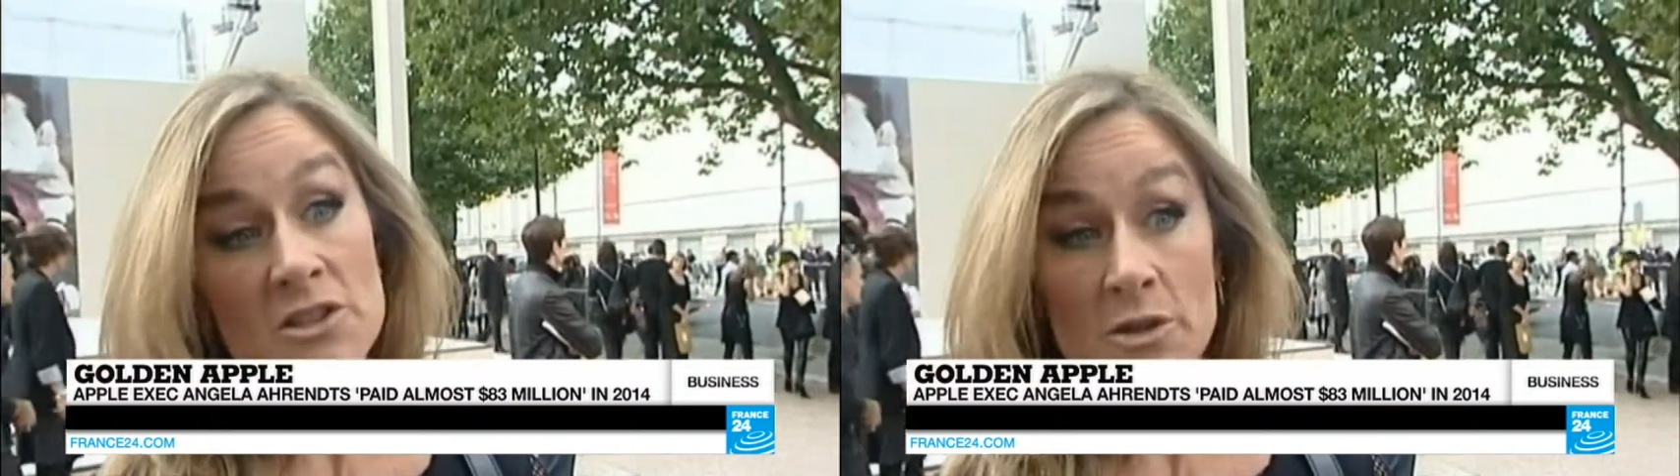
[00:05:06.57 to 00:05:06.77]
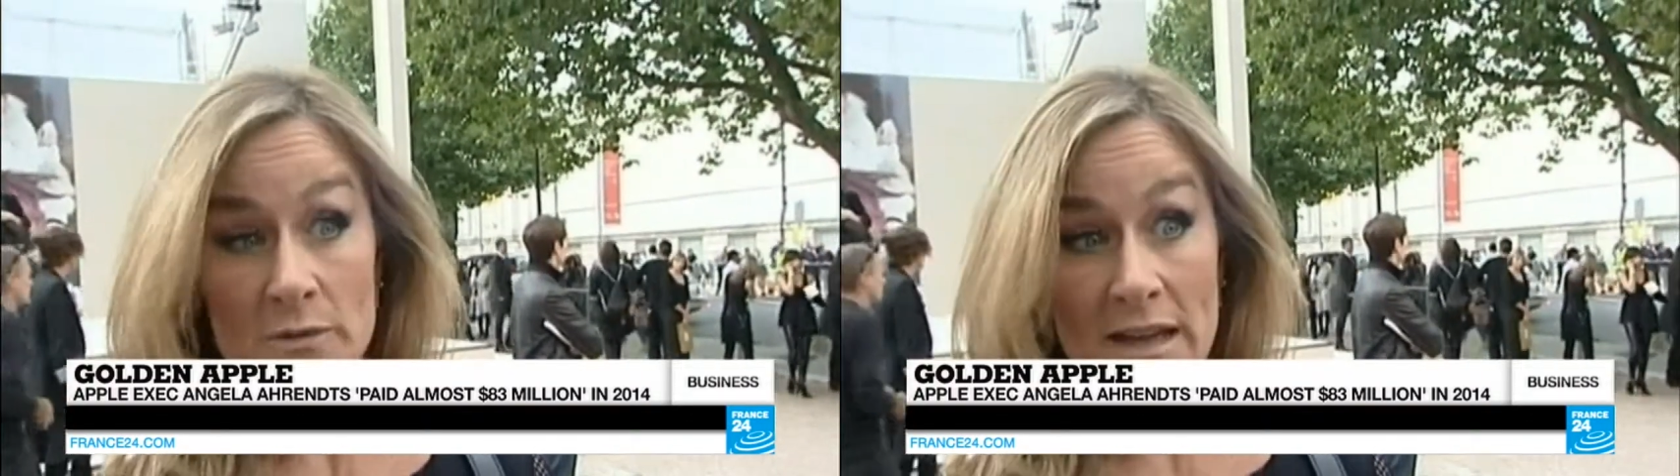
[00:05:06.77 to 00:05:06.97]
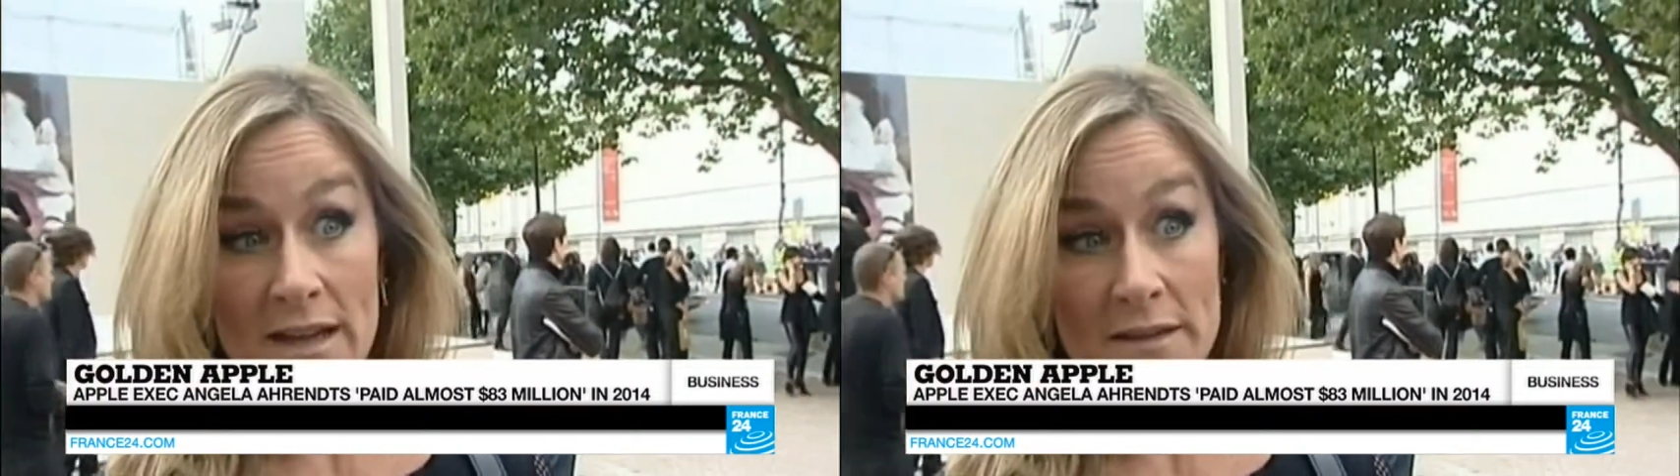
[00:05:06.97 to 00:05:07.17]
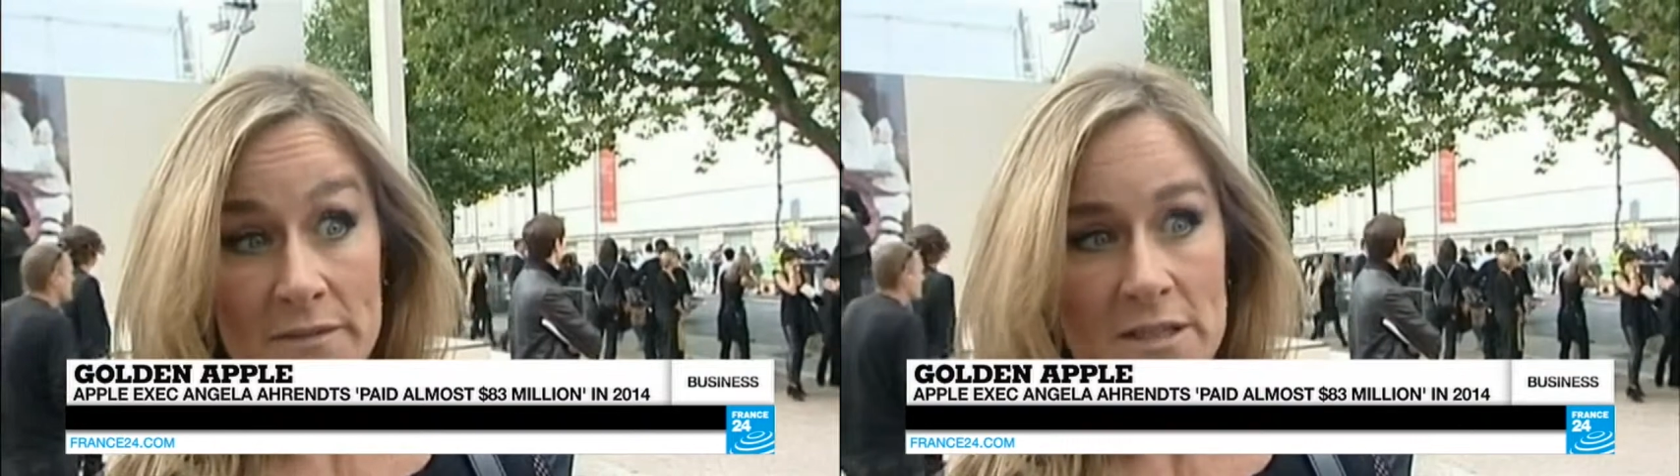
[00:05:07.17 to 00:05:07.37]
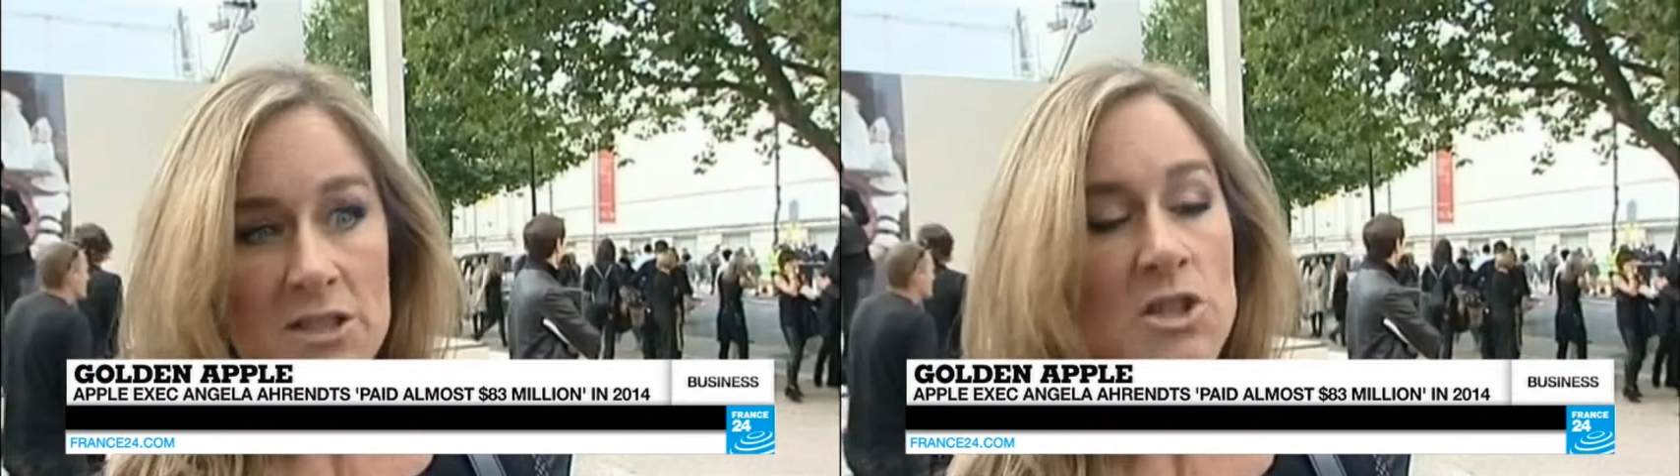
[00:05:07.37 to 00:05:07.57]
traded British
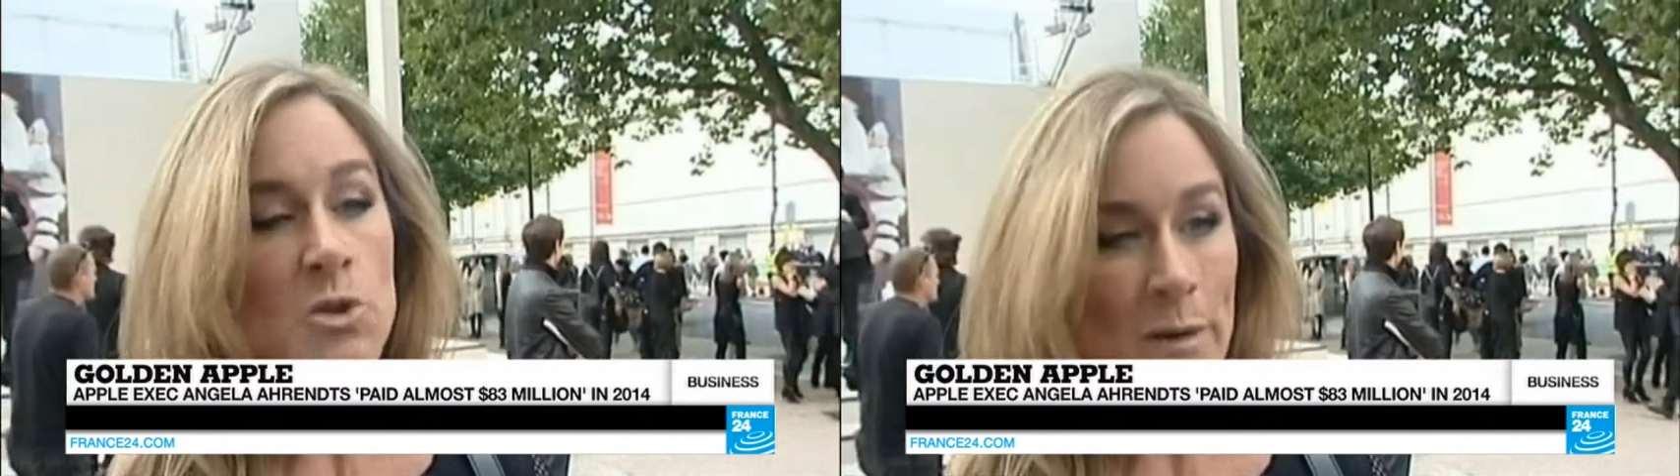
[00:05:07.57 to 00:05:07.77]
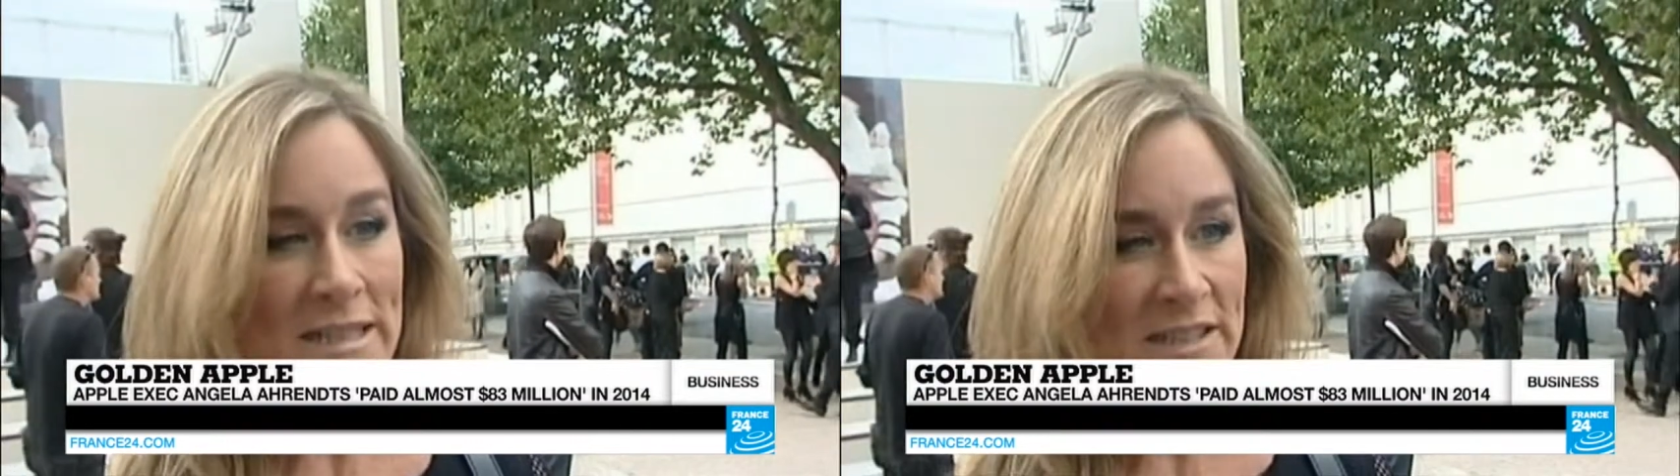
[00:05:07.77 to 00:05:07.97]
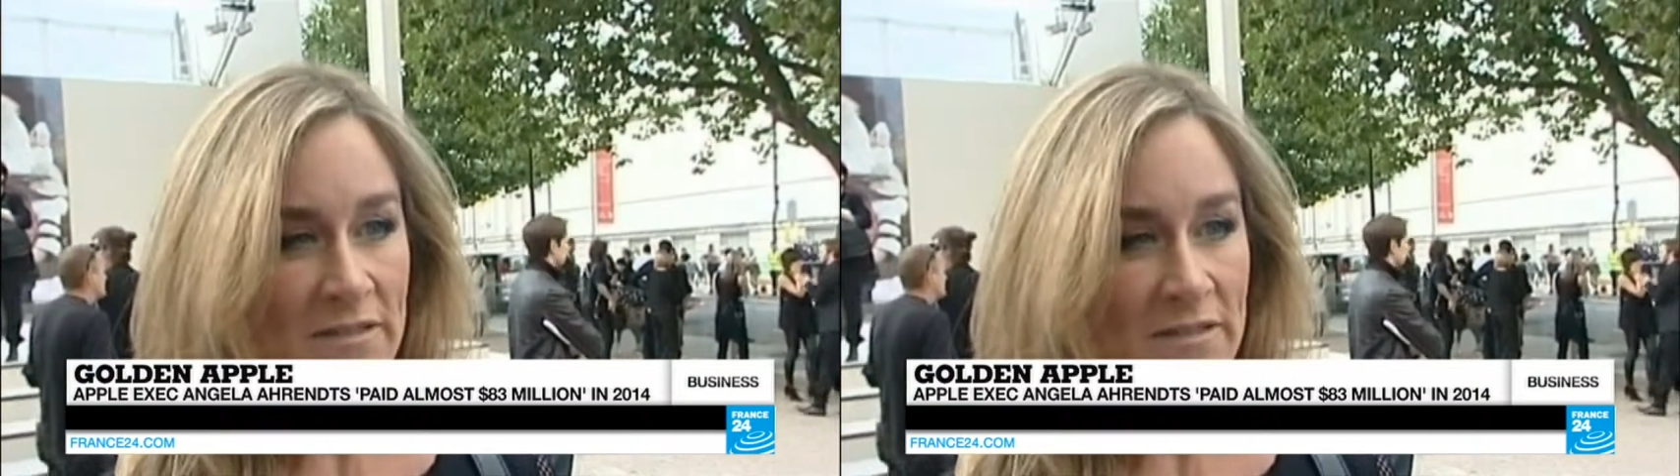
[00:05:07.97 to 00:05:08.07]
companies.